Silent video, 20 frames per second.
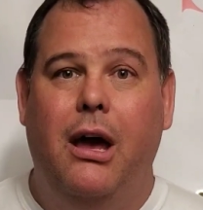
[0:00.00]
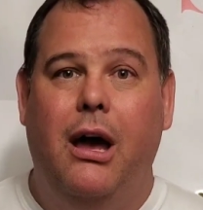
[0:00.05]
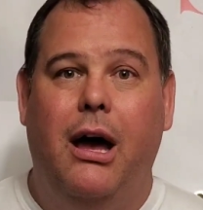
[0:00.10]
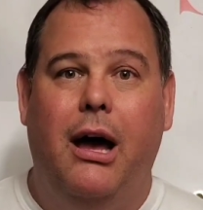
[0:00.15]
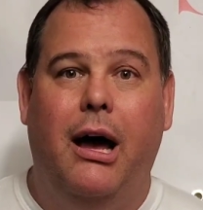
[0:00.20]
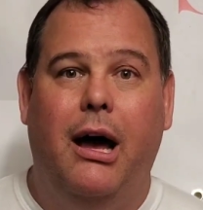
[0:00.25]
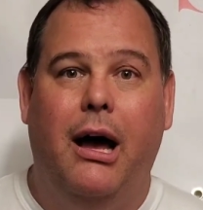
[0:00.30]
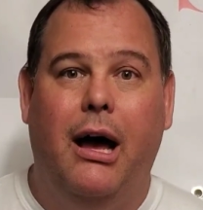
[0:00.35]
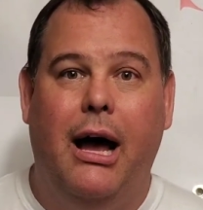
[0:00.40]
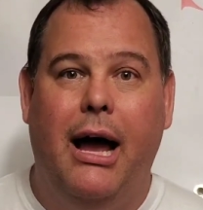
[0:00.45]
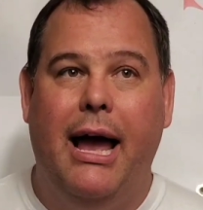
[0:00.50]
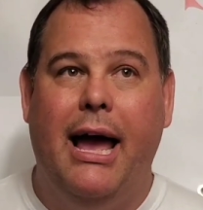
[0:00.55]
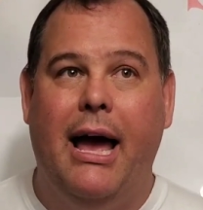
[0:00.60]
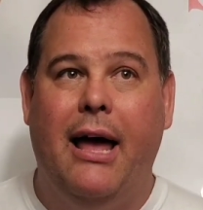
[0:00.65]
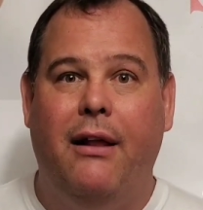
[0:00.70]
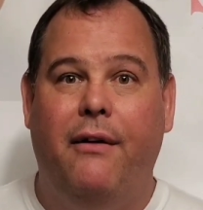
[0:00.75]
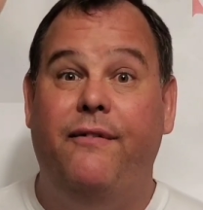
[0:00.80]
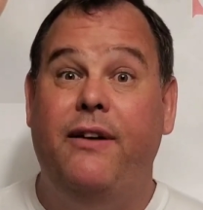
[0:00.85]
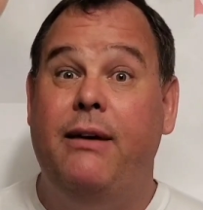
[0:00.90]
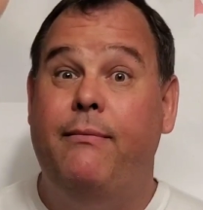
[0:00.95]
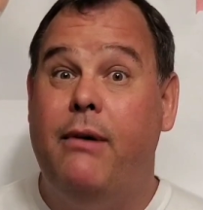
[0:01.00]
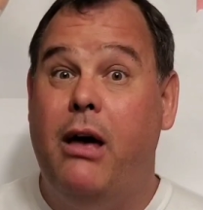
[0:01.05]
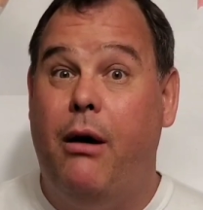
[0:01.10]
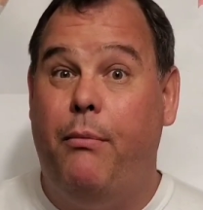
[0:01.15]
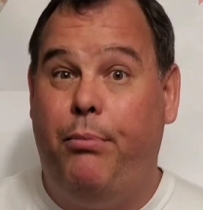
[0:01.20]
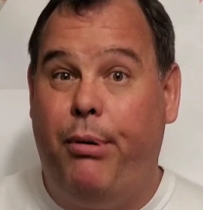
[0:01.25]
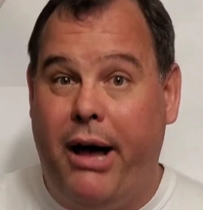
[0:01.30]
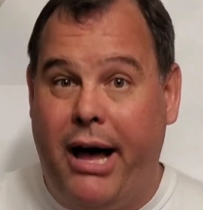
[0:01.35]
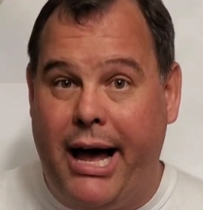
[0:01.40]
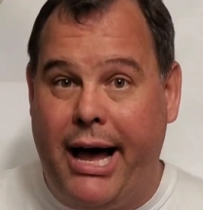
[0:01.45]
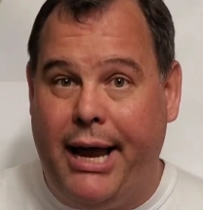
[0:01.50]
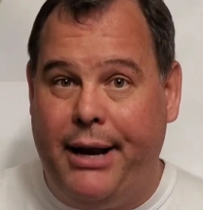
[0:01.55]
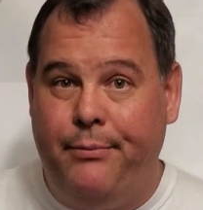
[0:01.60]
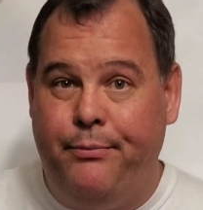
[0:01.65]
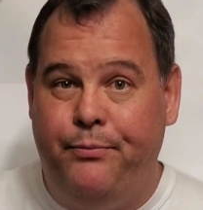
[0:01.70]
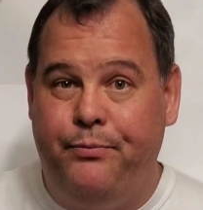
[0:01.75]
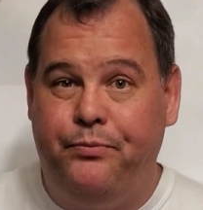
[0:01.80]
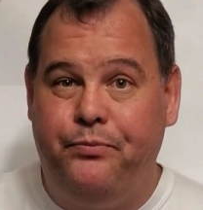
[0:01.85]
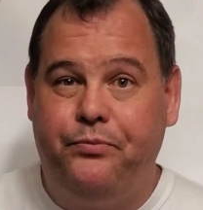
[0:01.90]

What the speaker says: I had a female pied,